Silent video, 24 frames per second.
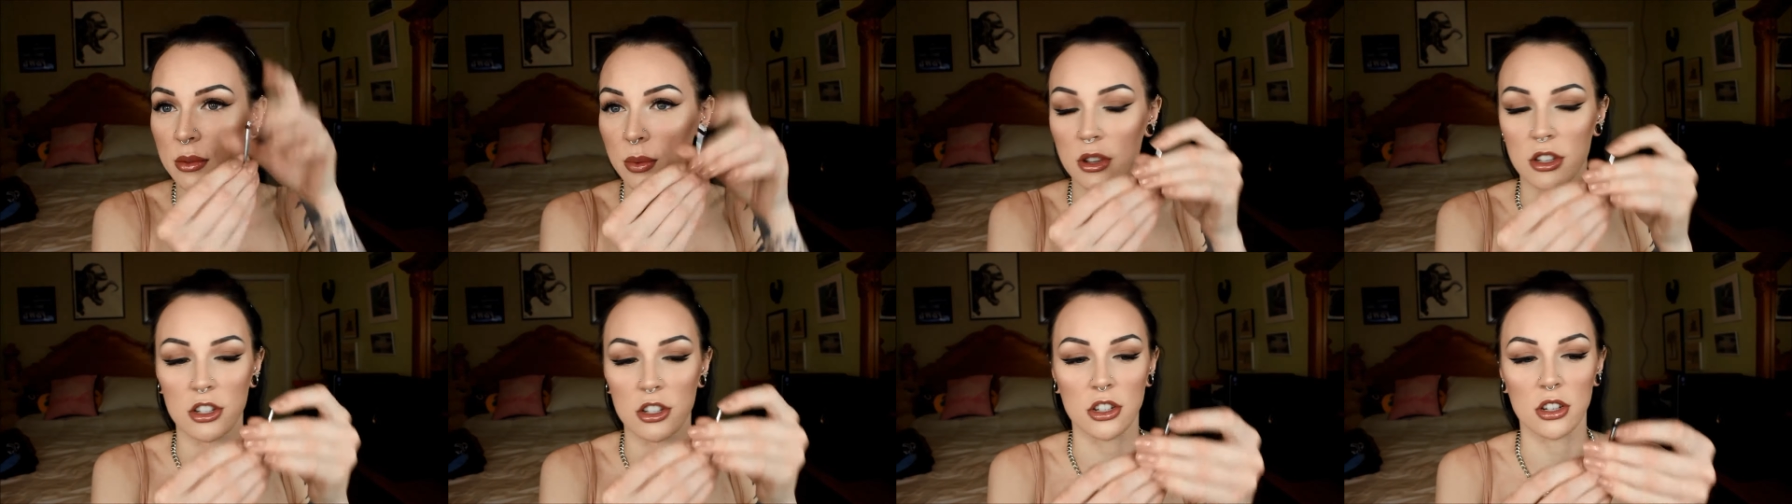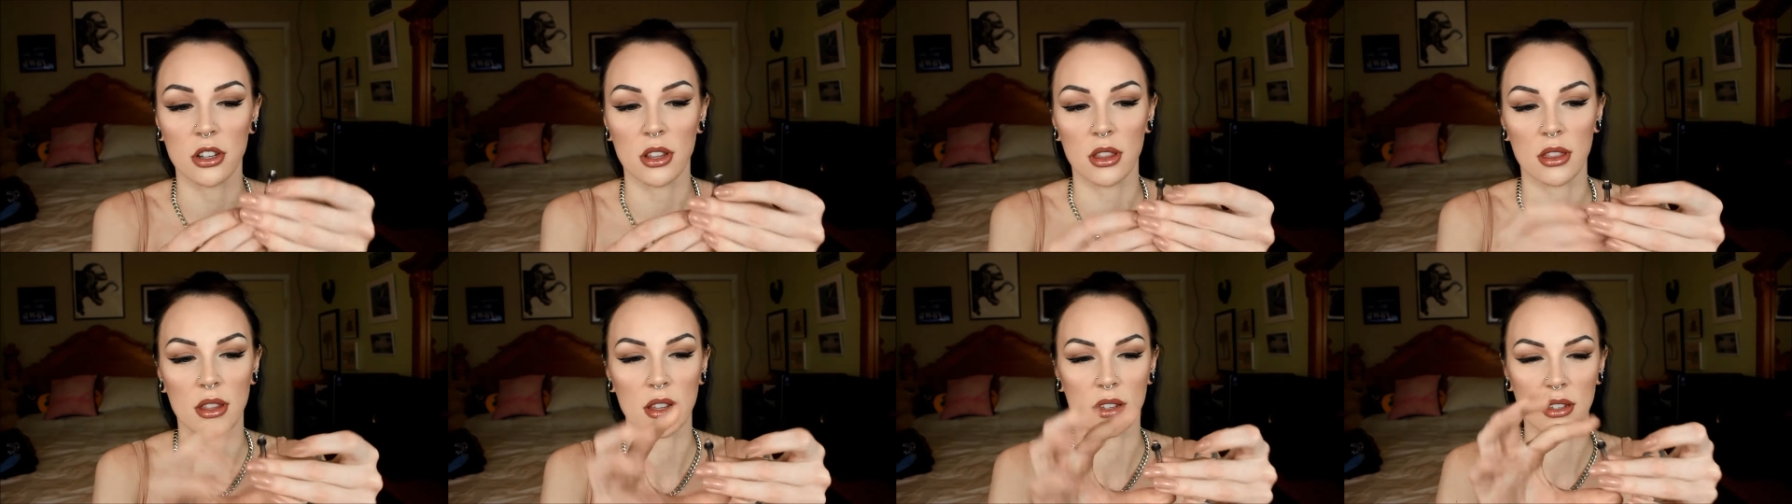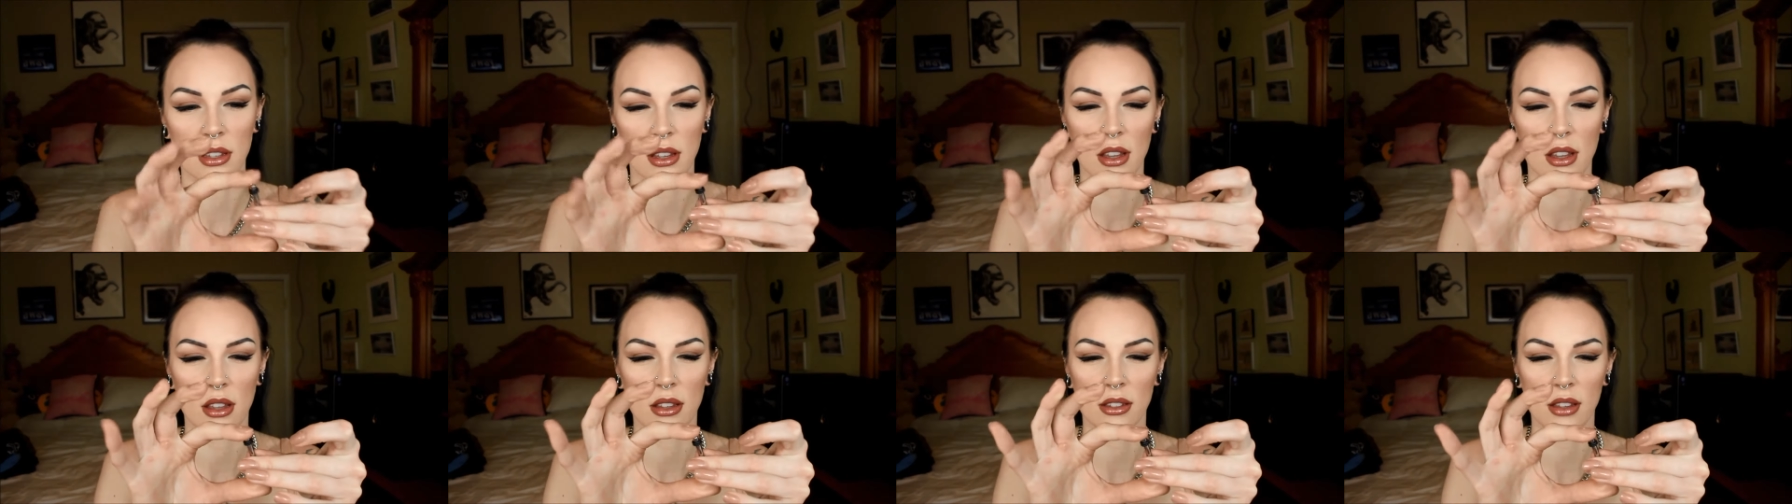which
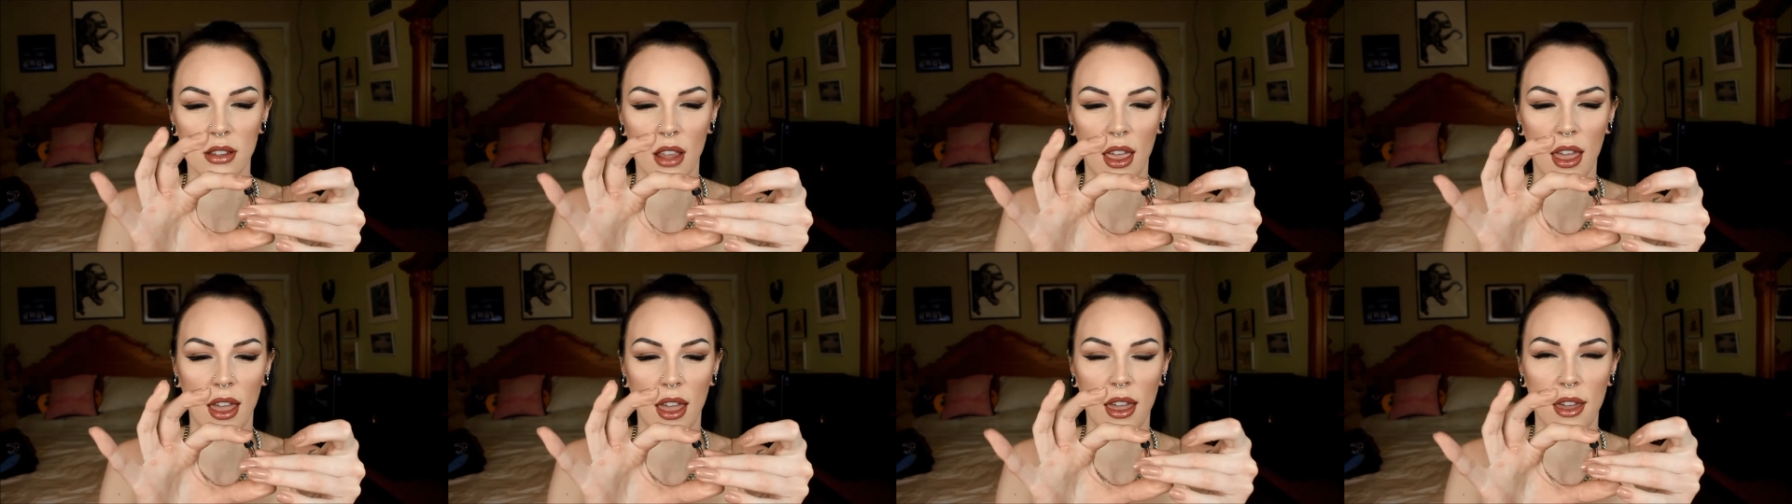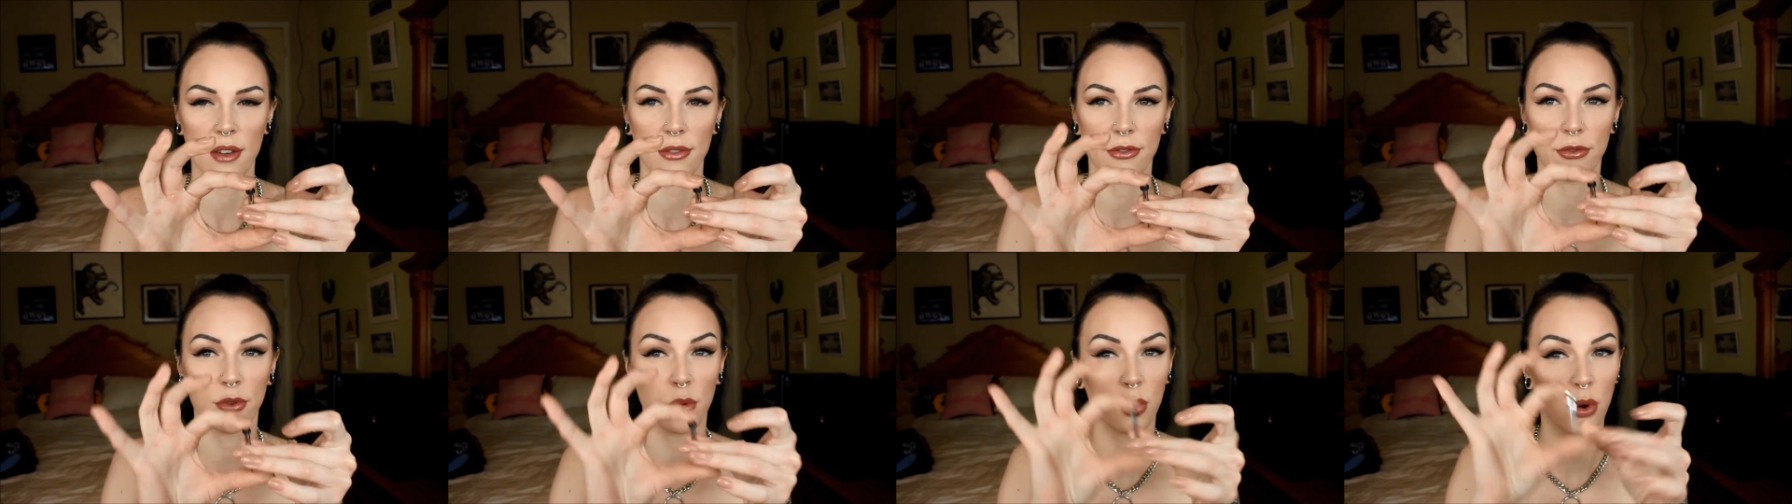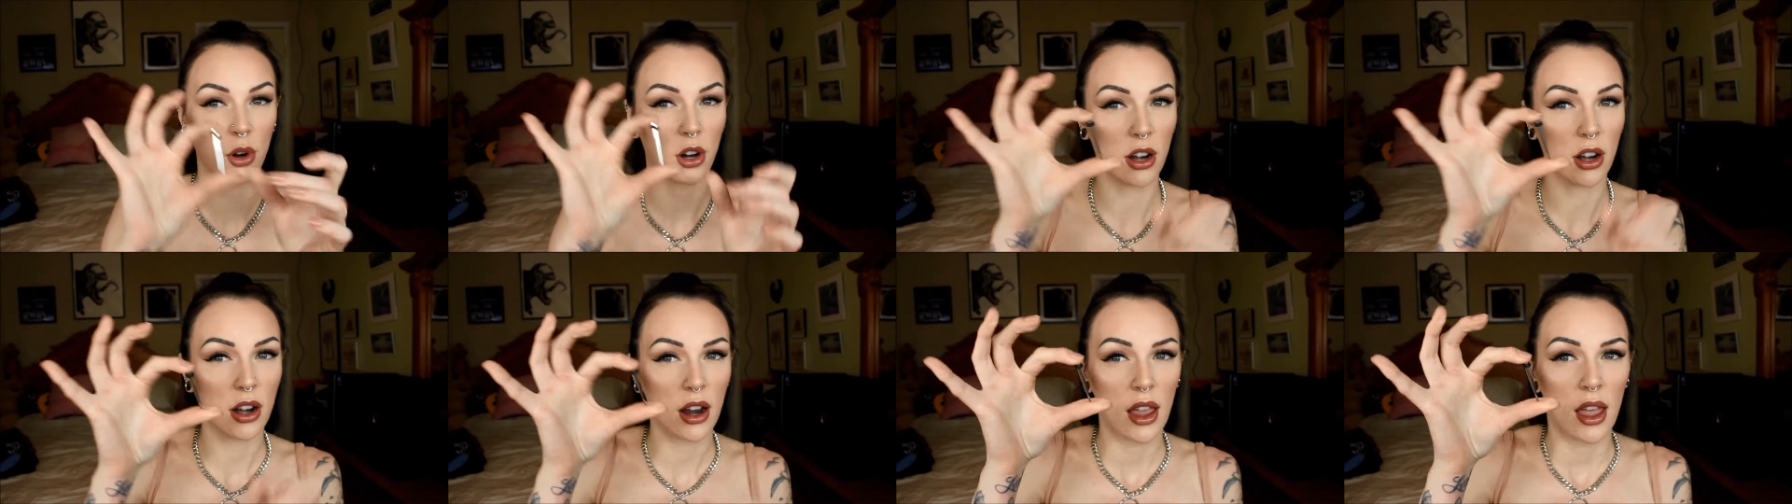this is a
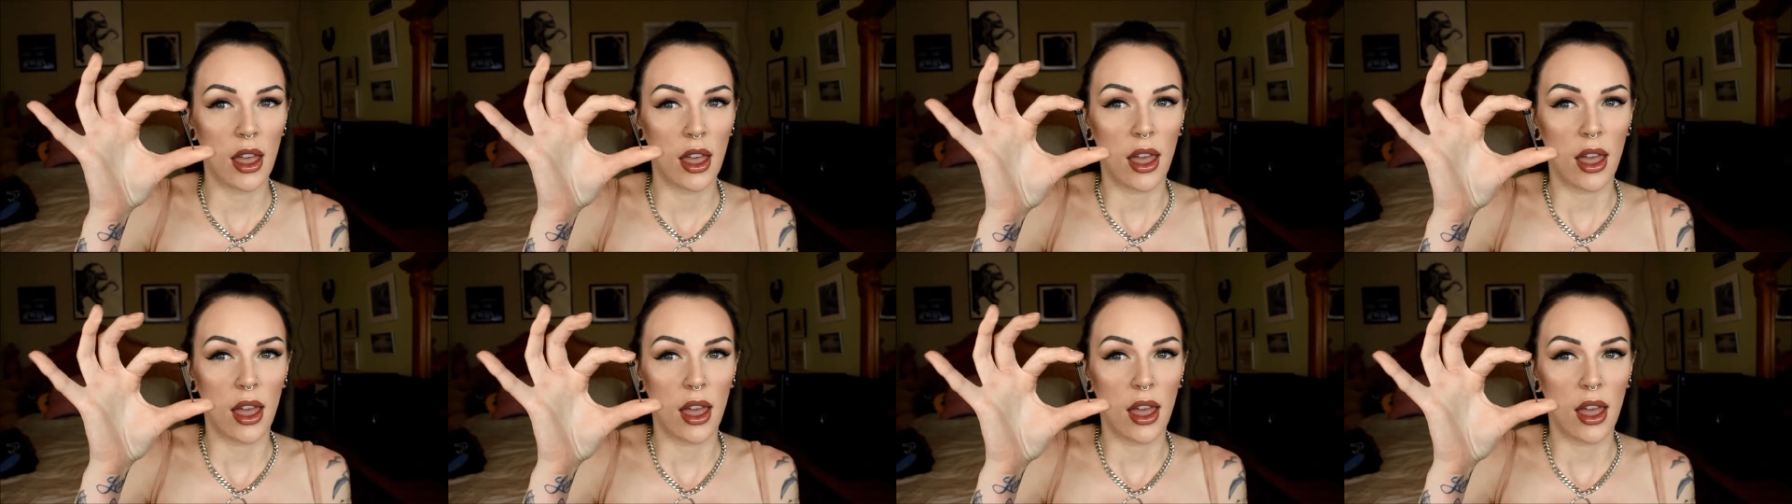4,